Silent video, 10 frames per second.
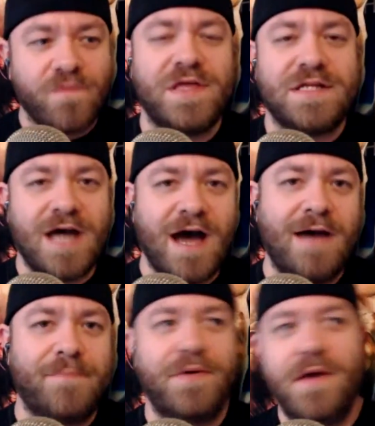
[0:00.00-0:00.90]

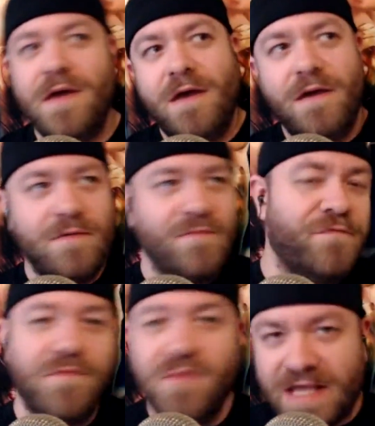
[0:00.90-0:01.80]
top
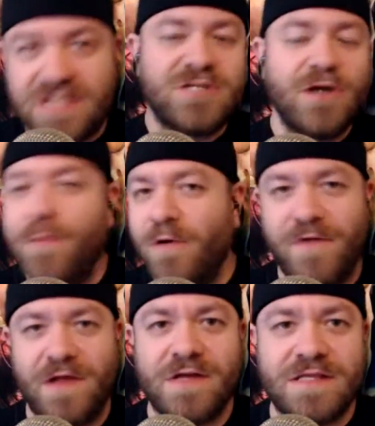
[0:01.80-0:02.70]
like super
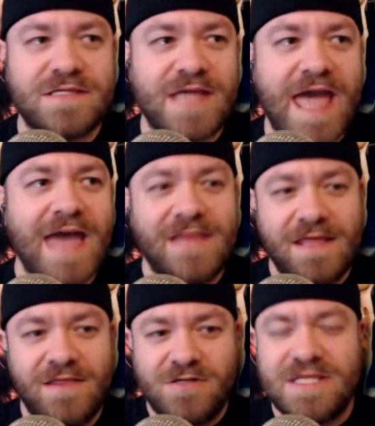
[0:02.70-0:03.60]
villains, and then
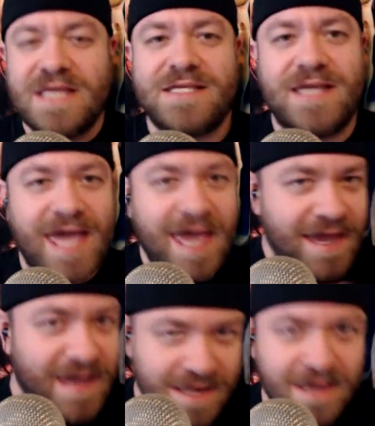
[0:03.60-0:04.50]
there's this
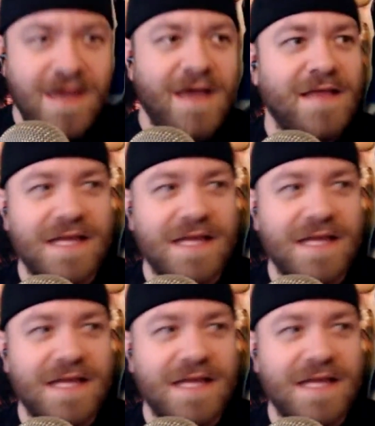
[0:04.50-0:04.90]
kid that's